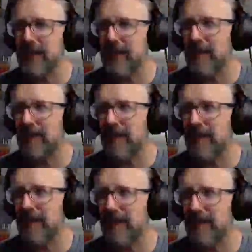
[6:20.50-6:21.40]
and how it
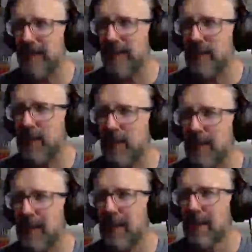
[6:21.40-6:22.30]
felt and if I enjoyed
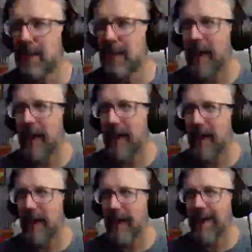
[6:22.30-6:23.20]
it.
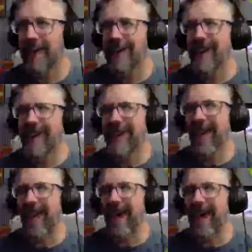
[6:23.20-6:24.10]
Yeah,